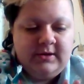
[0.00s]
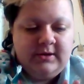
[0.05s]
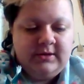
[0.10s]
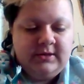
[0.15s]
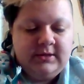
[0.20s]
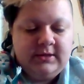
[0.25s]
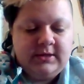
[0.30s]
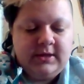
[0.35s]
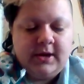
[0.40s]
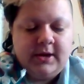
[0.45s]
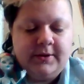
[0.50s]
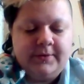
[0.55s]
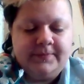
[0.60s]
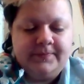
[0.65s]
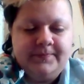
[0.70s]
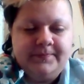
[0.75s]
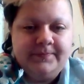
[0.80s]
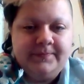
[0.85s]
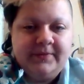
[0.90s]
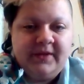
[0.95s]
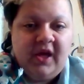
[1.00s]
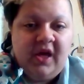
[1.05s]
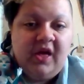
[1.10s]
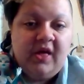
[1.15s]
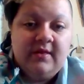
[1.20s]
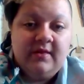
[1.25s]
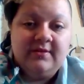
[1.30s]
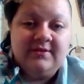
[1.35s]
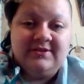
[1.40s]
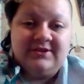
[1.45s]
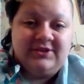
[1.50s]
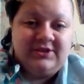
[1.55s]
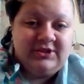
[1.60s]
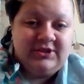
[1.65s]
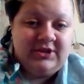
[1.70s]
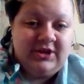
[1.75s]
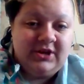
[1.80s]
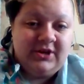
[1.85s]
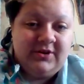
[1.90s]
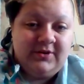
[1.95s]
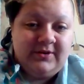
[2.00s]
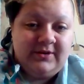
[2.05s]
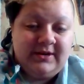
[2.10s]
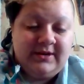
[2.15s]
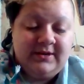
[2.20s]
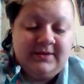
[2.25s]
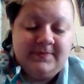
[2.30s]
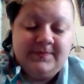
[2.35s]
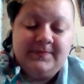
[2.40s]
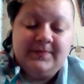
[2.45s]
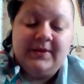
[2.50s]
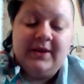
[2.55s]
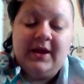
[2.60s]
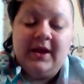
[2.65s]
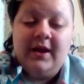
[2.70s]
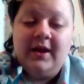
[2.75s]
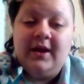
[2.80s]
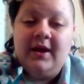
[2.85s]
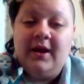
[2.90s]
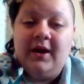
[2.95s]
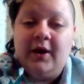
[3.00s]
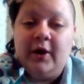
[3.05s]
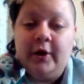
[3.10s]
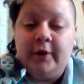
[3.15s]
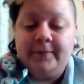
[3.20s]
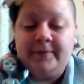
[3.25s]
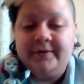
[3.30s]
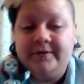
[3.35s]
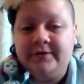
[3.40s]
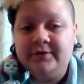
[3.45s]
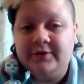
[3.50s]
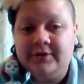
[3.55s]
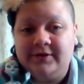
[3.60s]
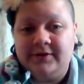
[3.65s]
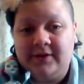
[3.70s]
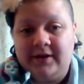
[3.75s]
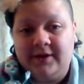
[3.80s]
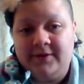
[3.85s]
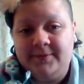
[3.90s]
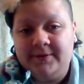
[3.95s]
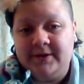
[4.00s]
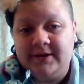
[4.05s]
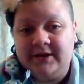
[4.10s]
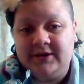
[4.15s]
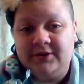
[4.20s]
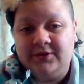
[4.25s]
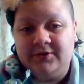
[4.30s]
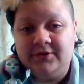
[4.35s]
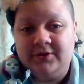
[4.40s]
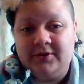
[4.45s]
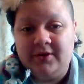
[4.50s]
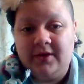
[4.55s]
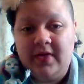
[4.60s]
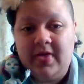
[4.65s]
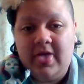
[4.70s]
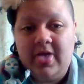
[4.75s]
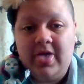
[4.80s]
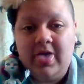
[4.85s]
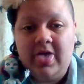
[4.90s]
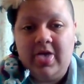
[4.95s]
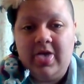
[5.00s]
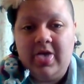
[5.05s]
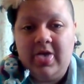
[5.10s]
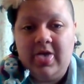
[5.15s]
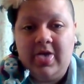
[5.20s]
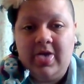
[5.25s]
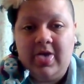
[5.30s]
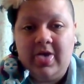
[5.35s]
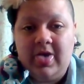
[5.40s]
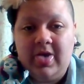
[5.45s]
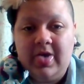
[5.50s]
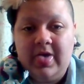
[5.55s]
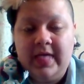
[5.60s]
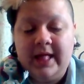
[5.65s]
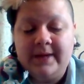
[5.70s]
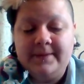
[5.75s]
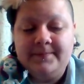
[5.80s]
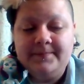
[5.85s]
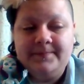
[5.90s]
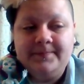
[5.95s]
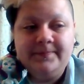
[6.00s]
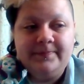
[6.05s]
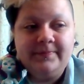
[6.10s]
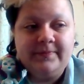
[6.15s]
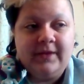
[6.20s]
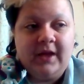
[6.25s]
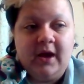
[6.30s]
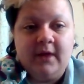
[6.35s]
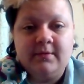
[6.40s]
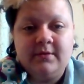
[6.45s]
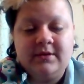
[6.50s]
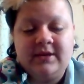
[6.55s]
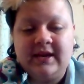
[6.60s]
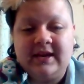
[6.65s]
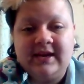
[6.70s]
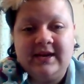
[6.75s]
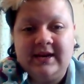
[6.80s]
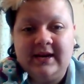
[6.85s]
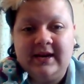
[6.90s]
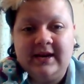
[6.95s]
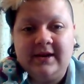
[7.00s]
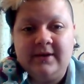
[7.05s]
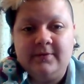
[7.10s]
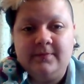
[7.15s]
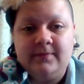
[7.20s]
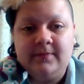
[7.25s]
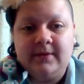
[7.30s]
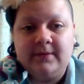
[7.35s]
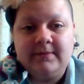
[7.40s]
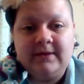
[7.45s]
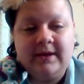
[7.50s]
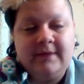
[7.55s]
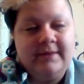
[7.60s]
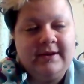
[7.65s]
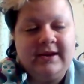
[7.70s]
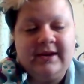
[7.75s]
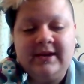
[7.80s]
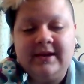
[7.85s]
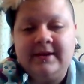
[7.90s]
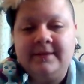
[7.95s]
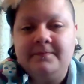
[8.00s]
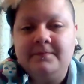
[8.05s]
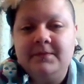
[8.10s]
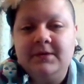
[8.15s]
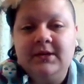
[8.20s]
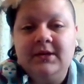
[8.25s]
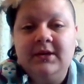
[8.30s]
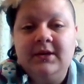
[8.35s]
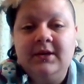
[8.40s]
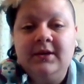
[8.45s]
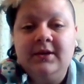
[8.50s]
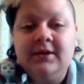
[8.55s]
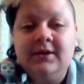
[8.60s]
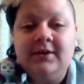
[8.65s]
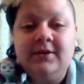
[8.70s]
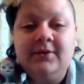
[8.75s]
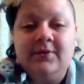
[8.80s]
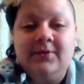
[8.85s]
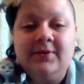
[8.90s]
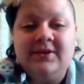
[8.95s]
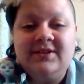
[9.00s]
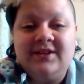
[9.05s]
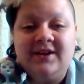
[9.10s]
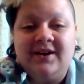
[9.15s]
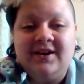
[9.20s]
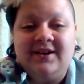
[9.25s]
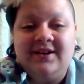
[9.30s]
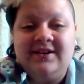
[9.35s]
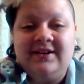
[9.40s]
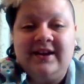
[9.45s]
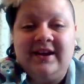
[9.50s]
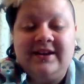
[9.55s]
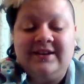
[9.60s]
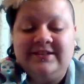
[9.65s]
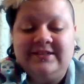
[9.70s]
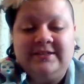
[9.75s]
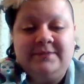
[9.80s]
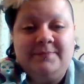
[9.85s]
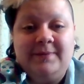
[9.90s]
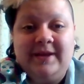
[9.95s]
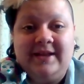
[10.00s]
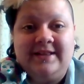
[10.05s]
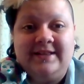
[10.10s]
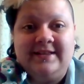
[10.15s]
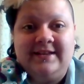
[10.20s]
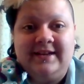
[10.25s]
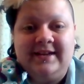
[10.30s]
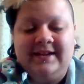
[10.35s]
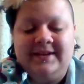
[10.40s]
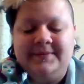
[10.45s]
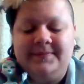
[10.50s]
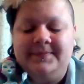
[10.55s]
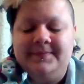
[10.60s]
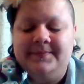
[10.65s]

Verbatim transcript: So, this is Lagoona. Hope you enjoyed it. Hope you guys enjoyed uh, I'm not taking that out. I'm keeping that in. What a hard. I can speak today.